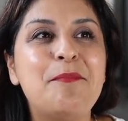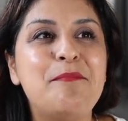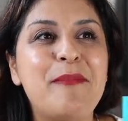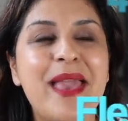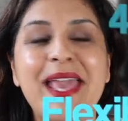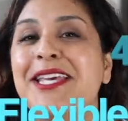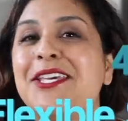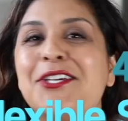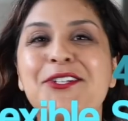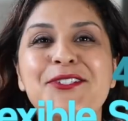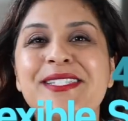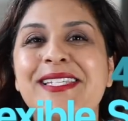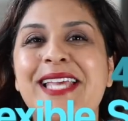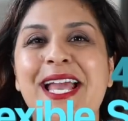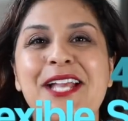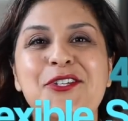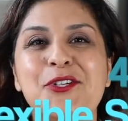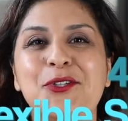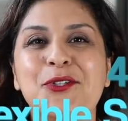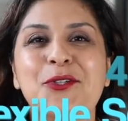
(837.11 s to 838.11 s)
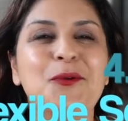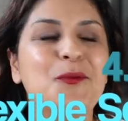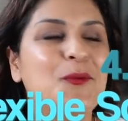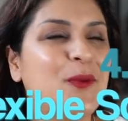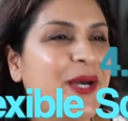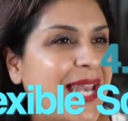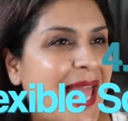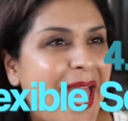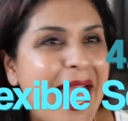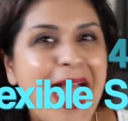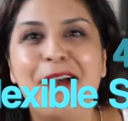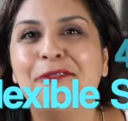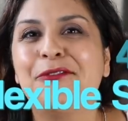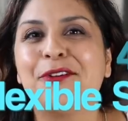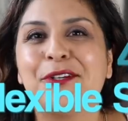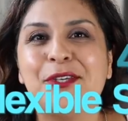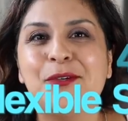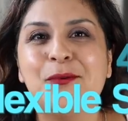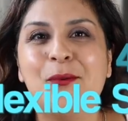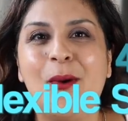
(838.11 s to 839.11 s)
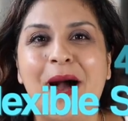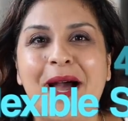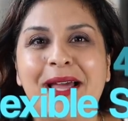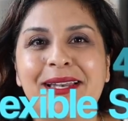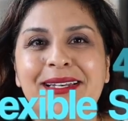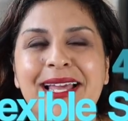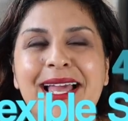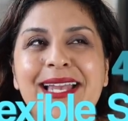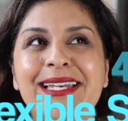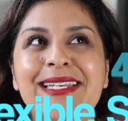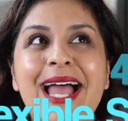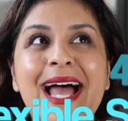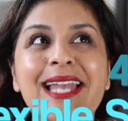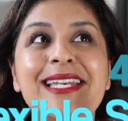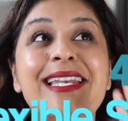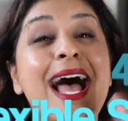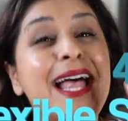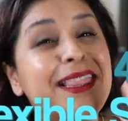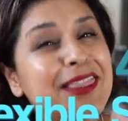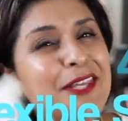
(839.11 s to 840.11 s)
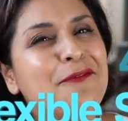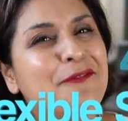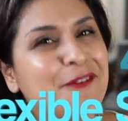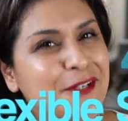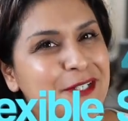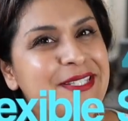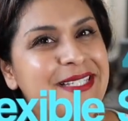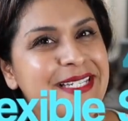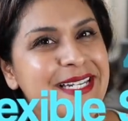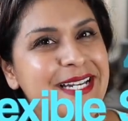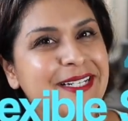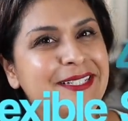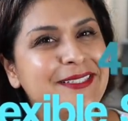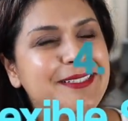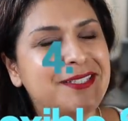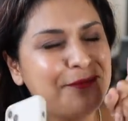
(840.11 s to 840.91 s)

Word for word: make your schedule whatever you want. Not the first year.